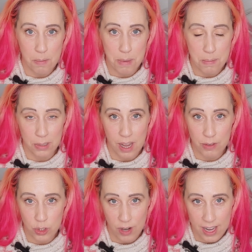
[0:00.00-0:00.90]
that people are
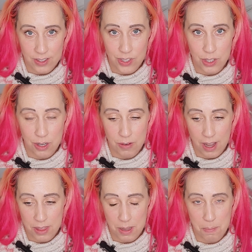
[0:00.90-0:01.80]
attracted to
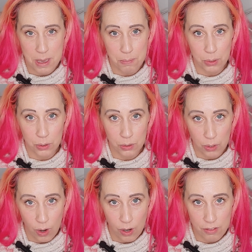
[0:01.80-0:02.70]
and that people
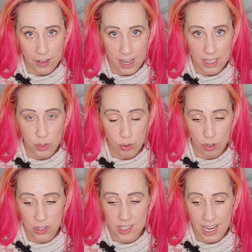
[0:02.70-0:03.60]
love. And it's
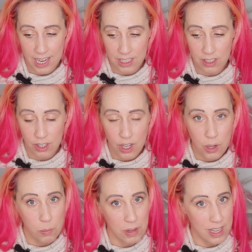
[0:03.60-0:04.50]
trusting
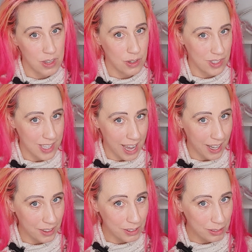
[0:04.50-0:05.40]
within
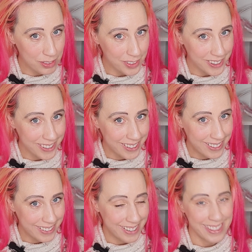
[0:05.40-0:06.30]
yourself
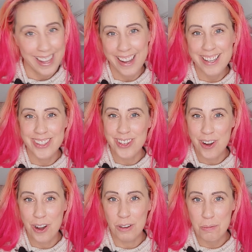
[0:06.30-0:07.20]
that that is
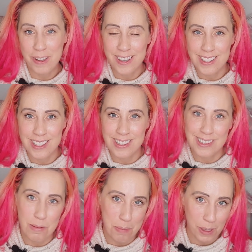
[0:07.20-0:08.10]
enough because this
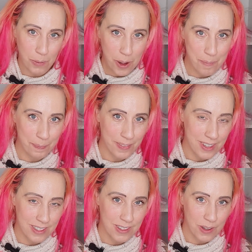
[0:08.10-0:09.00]
is a big one and
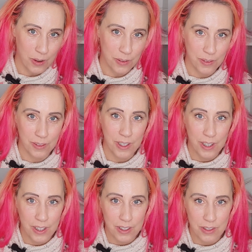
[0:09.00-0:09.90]
this is a whole
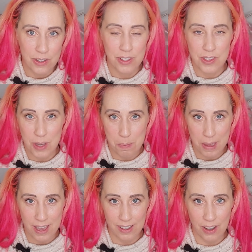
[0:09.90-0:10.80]
another
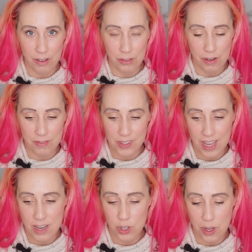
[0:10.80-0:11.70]
topic of
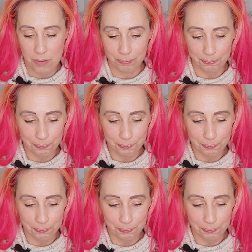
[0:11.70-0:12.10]
conversation.